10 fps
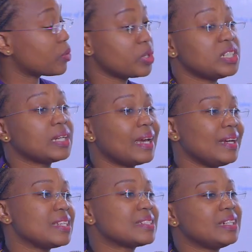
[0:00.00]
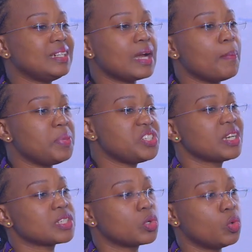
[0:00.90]
Critically setting
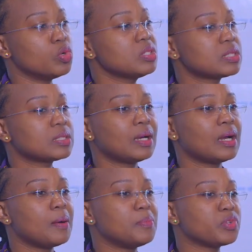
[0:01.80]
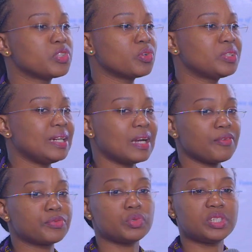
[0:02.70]
ambitious goals. So it's not
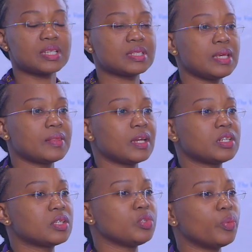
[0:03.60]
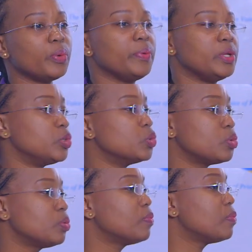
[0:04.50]
enough to just say that we will
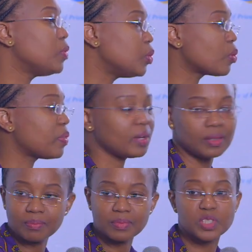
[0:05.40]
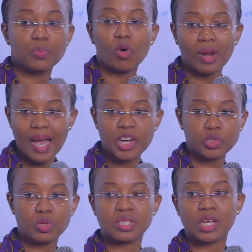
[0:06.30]
do, the small
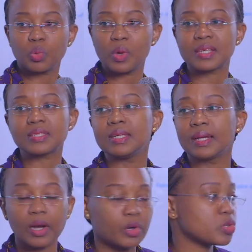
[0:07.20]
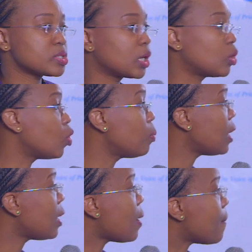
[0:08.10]
actions that we are seeing across the globe,
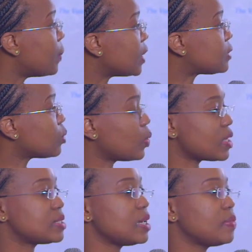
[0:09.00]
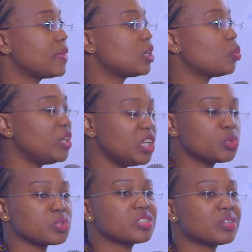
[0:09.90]
but we are saying that we
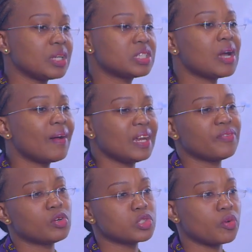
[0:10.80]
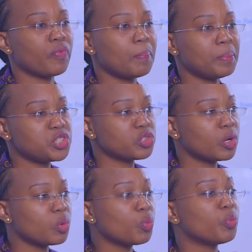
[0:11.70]
need to stretch our levels of
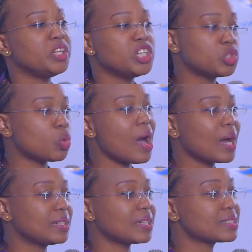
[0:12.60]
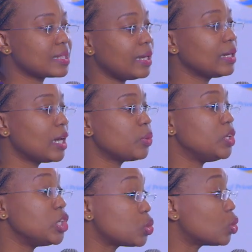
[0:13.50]
ambition, we need to act at scale, and
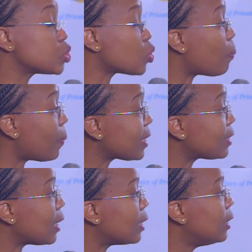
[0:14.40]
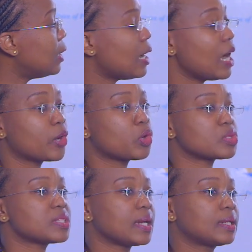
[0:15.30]
we need to also partner
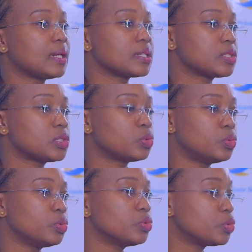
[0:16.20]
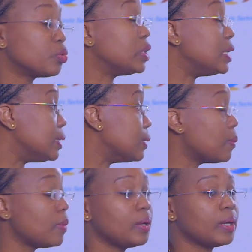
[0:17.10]
across sectors to really
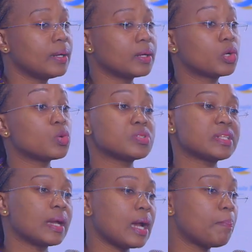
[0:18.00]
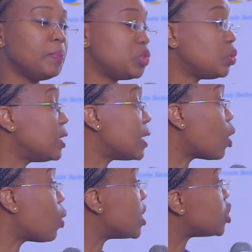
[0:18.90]
close the gap between
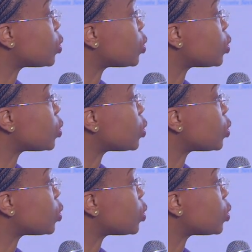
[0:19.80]
now and